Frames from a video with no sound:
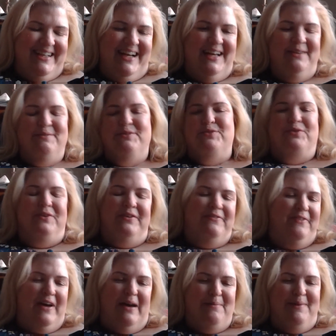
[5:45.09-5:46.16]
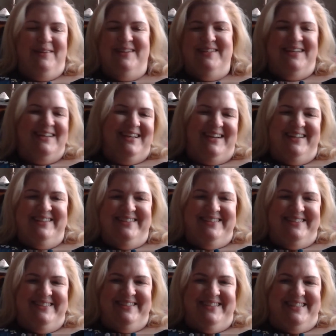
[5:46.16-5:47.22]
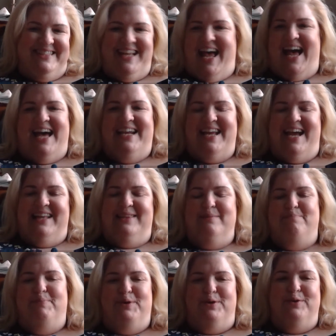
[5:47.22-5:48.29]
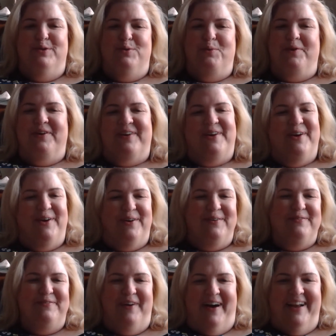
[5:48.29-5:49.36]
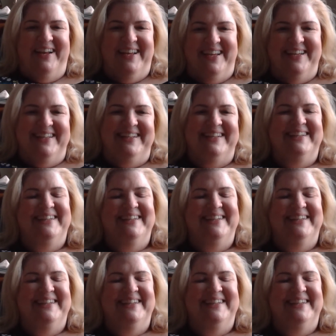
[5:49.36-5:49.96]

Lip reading: And it was really fabulous. I sat at the booth where Kurt Vonnegut